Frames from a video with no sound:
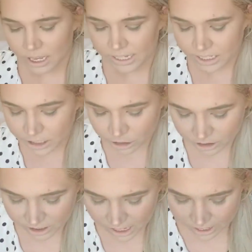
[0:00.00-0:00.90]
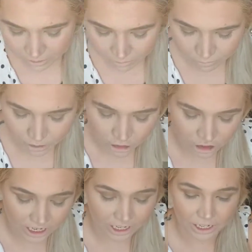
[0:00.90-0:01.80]
It's easier to say which
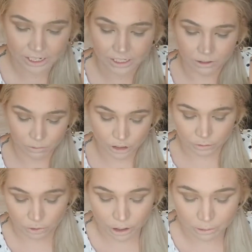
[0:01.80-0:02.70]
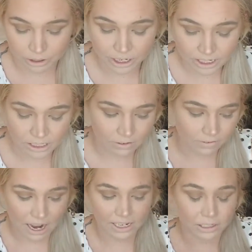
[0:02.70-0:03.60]
shade it is and which row because of the
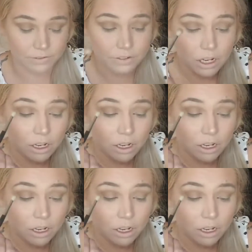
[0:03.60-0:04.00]
fact of